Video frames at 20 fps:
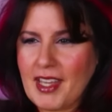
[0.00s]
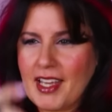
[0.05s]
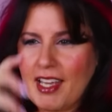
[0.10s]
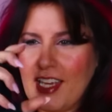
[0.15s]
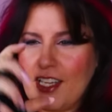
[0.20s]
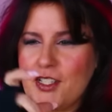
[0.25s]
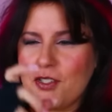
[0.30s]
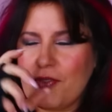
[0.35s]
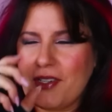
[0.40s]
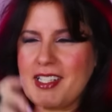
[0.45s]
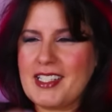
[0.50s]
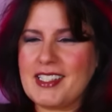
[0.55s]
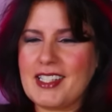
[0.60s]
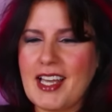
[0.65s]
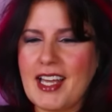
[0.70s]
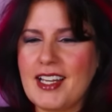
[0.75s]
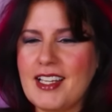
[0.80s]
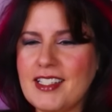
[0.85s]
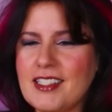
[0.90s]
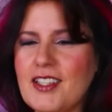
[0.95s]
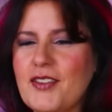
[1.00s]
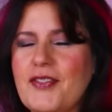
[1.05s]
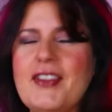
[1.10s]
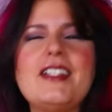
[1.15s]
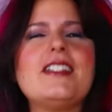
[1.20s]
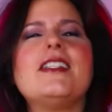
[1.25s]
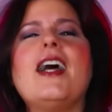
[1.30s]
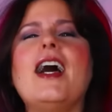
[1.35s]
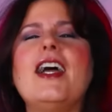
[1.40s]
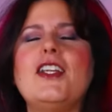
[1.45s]
He drinks that as if
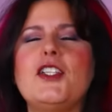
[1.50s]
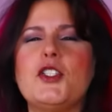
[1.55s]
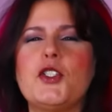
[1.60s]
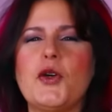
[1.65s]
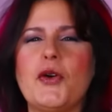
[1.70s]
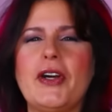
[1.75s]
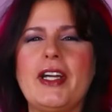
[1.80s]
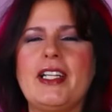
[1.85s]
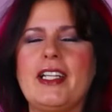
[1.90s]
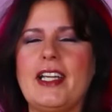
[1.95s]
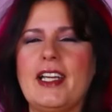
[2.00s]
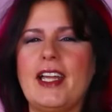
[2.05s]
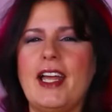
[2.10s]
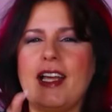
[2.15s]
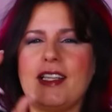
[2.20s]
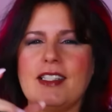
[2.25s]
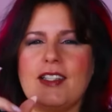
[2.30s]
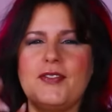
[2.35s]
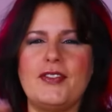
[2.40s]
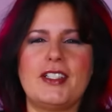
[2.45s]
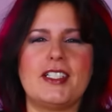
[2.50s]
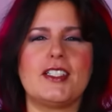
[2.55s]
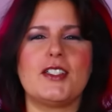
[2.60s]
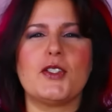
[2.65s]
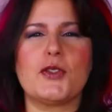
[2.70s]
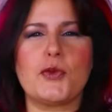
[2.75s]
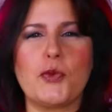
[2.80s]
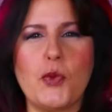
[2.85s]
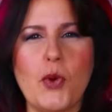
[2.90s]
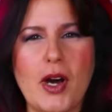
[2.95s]
he's not enjoying it, as if it's
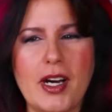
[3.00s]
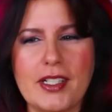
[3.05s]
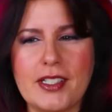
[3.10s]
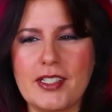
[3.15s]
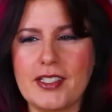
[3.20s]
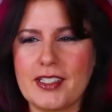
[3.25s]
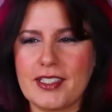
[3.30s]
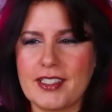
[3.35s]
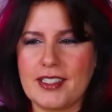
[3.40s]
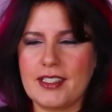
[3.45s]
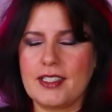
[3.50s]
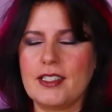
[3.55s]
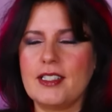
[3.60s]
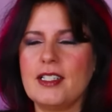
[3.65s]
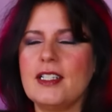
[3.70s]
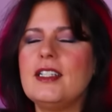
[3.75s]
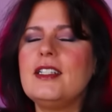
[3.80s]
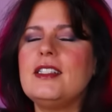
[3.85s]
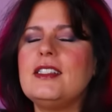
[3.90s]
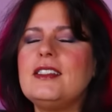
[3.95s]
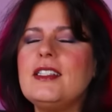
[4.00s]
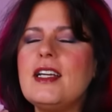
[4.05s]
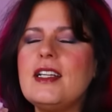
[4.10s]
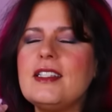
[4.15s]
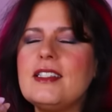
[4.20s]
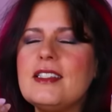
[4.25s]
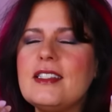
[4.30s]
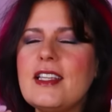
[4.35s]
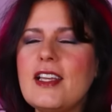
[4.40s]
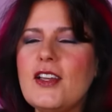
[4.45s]
just water. He's
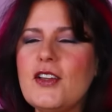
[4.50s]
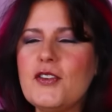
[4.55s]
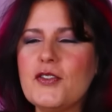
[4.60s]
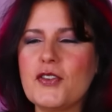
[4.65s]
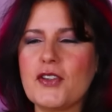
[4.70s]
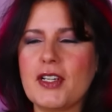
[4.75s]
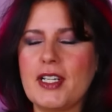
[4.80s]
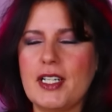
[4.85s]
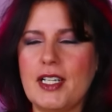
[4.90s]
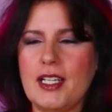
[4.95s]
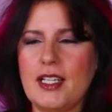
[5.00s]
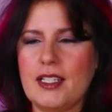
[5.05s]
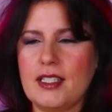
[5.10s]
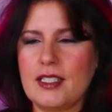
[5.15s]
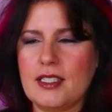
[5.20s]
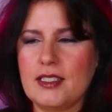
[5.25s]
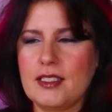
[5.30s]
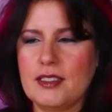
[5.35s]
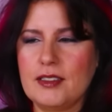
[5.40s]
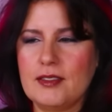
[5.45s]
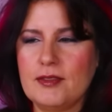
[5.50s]
not savoring it.